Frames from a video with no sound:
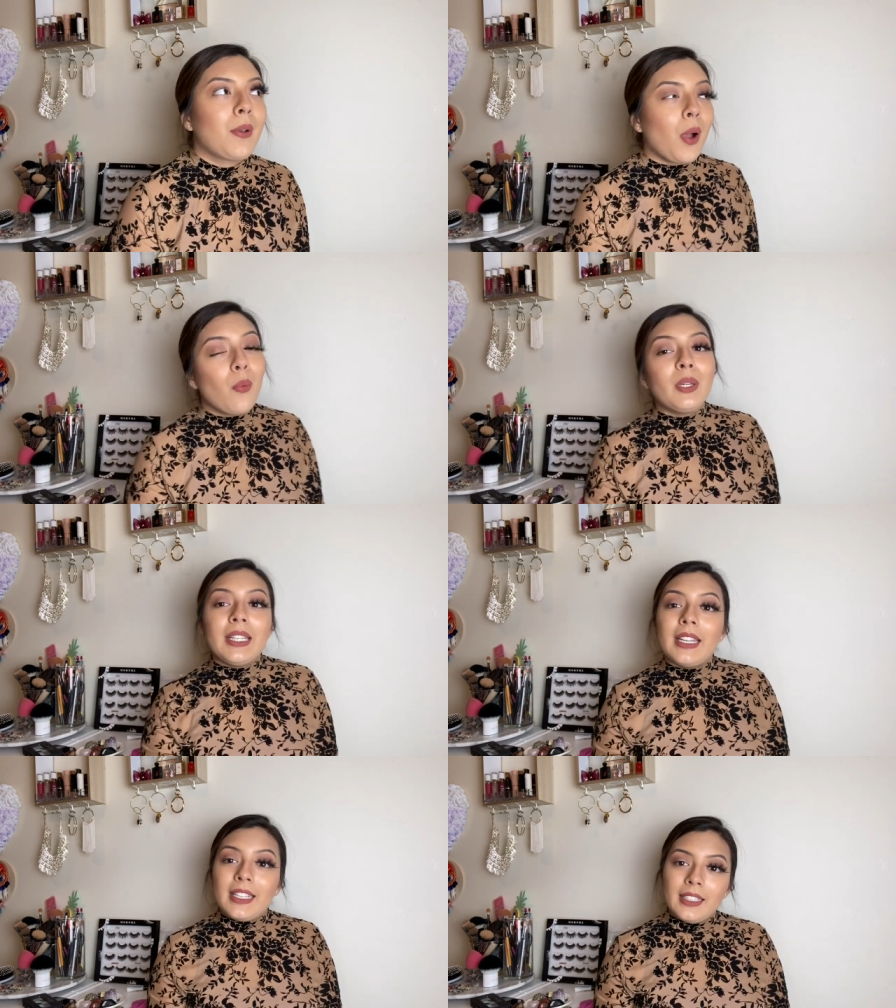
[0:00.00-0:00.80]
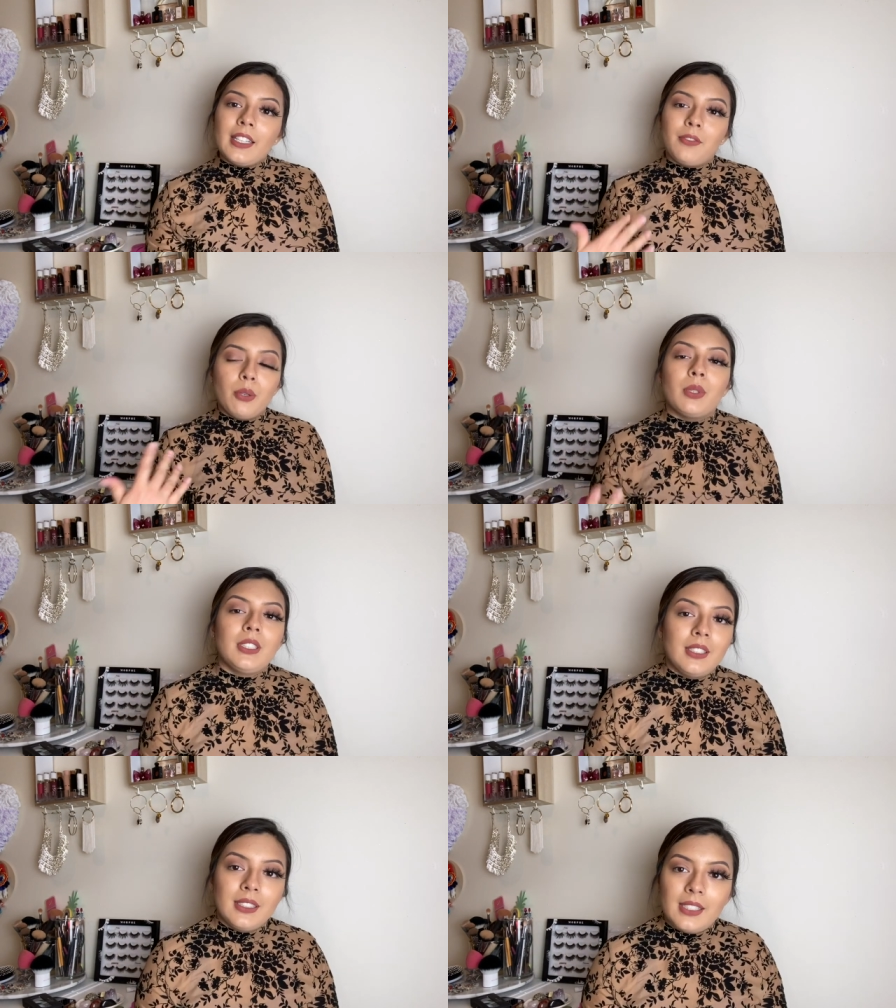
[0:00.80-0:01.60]
going in, if you were
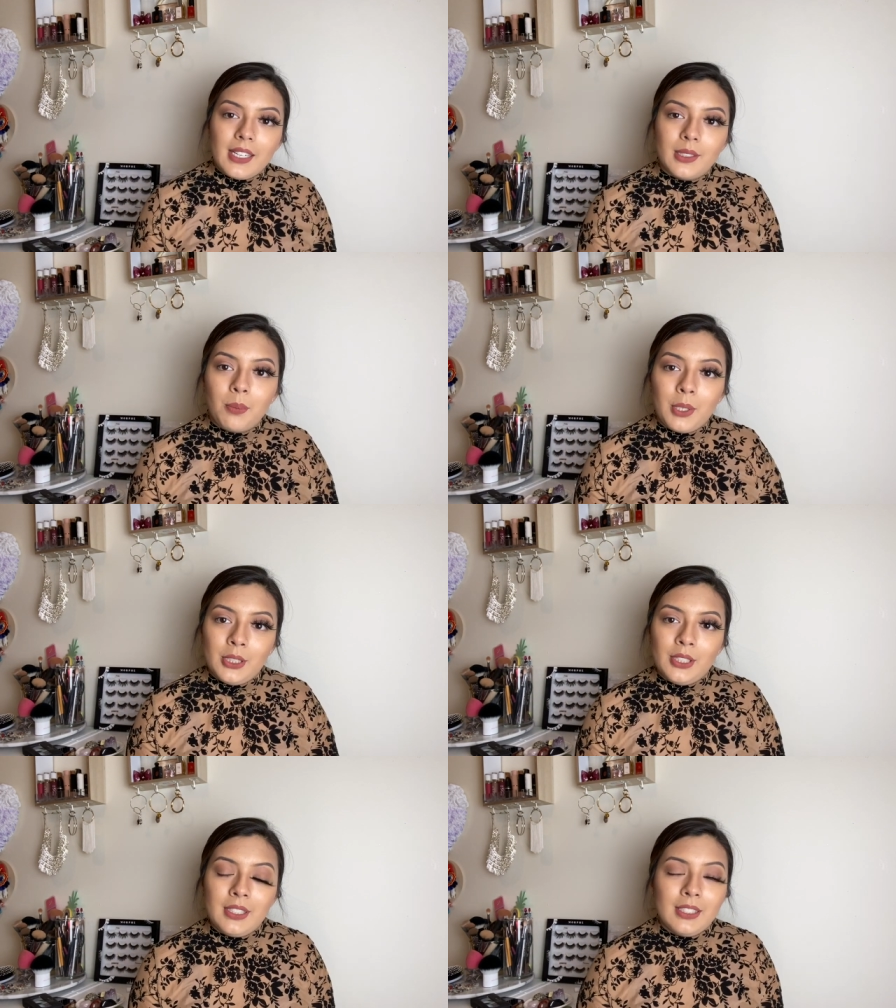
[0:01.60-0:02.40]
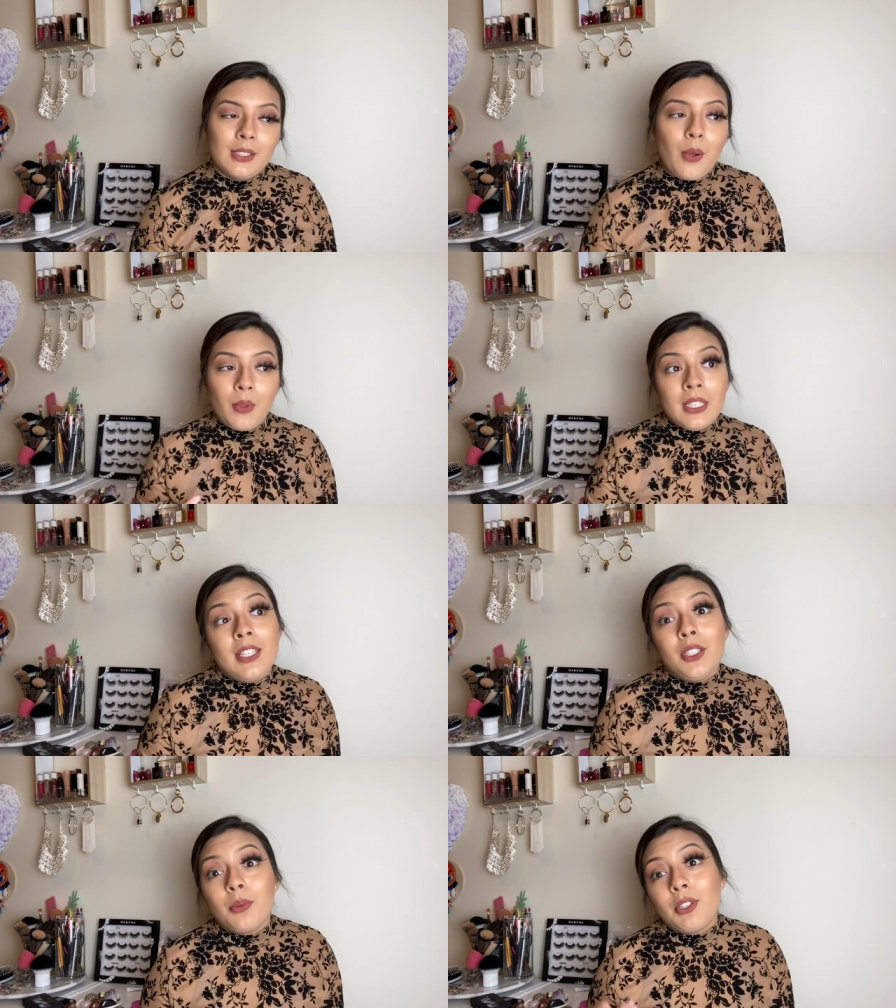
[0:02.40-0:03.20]
to decide to purchase this, going
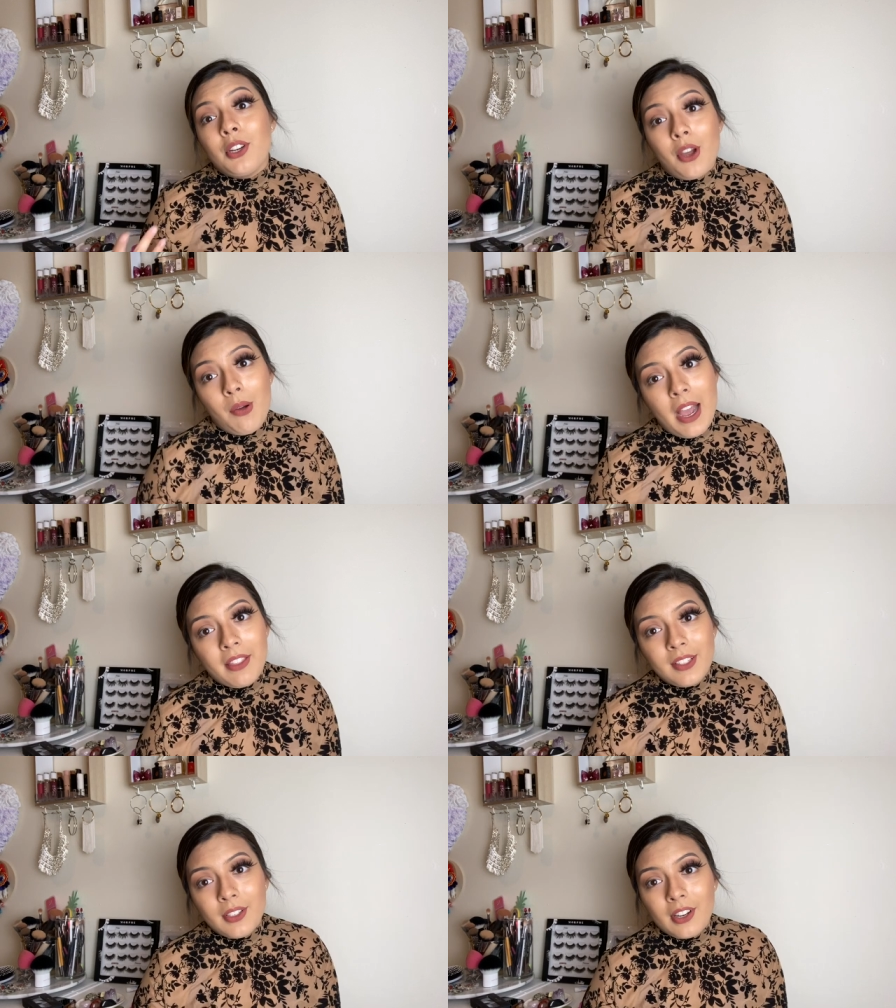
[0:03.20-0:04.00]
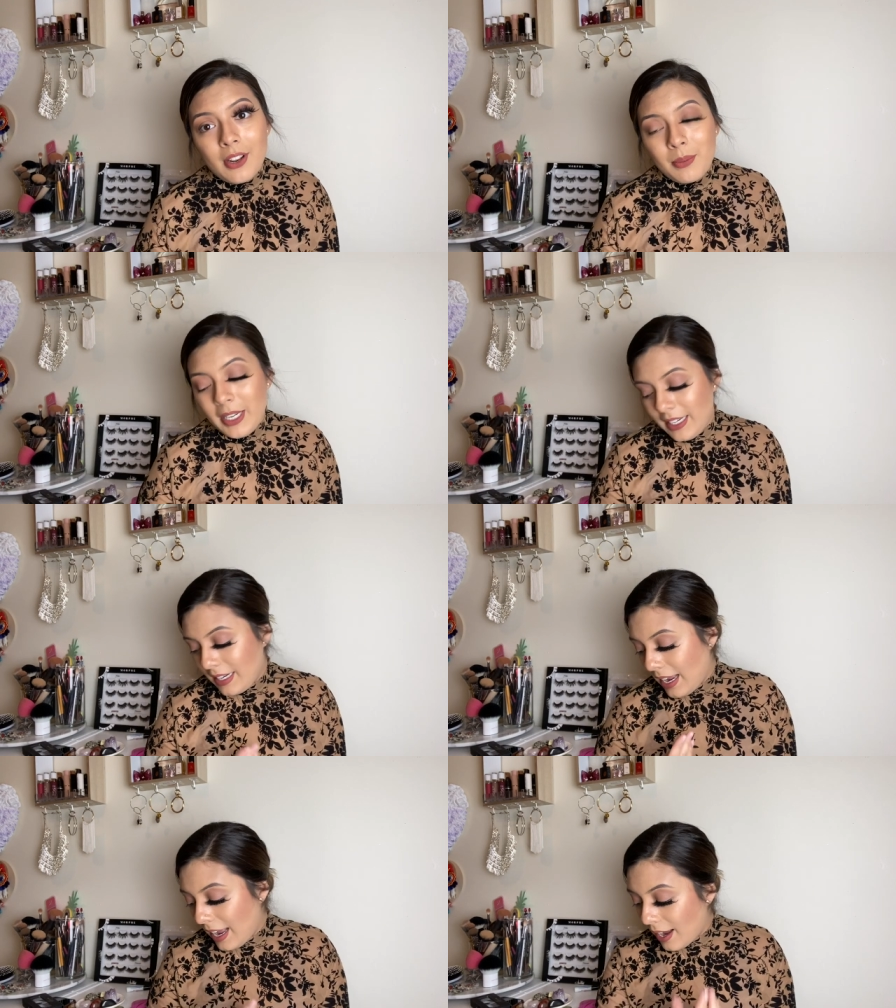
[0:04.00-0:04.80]
in you would know how they look on me
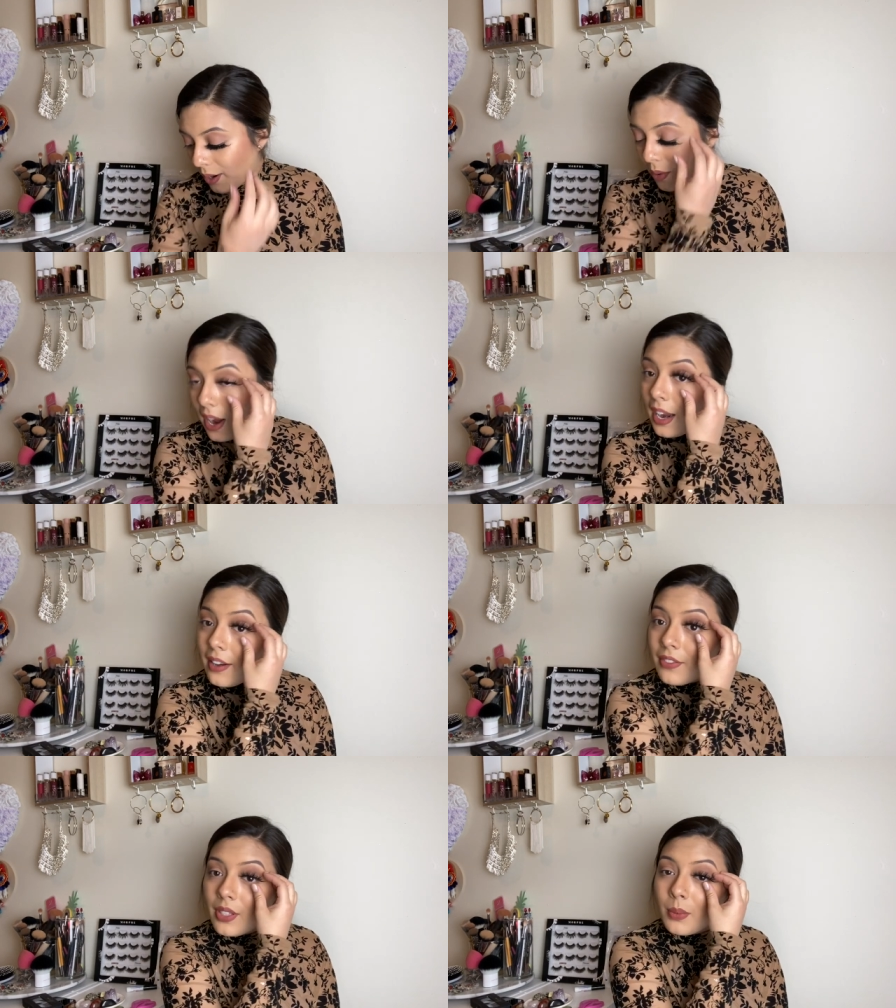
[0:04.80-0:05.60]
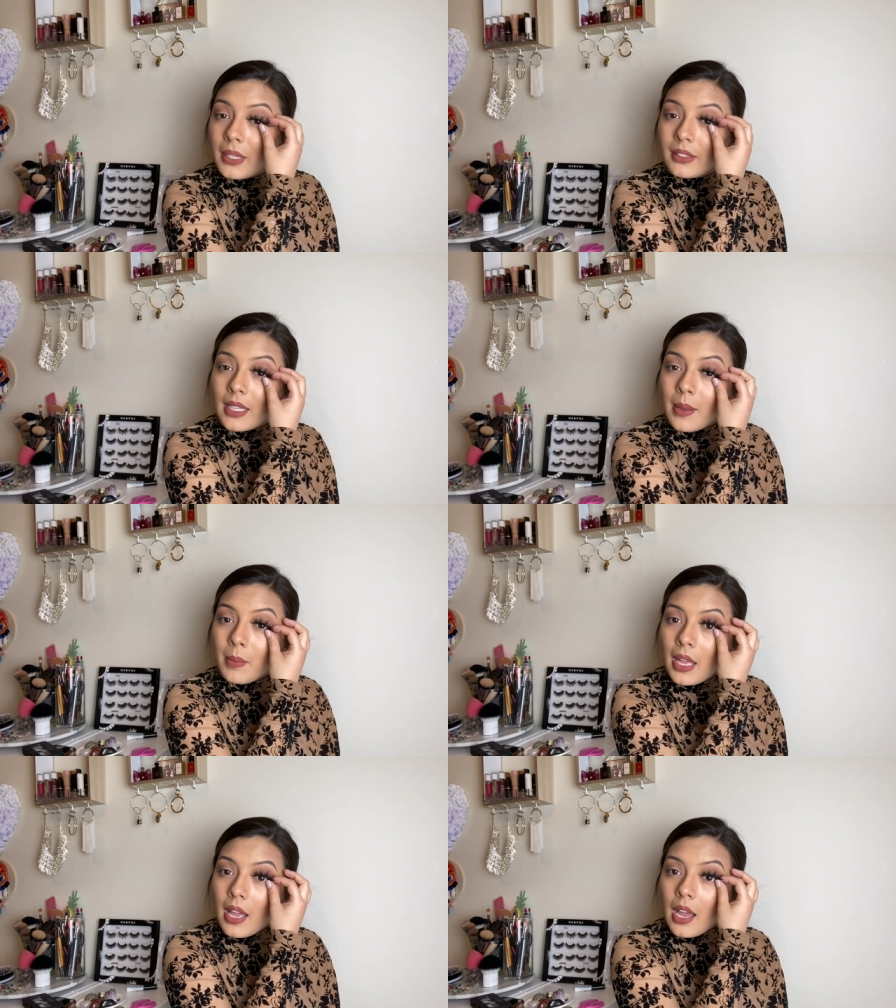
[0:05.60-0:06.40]
and how I feel about them.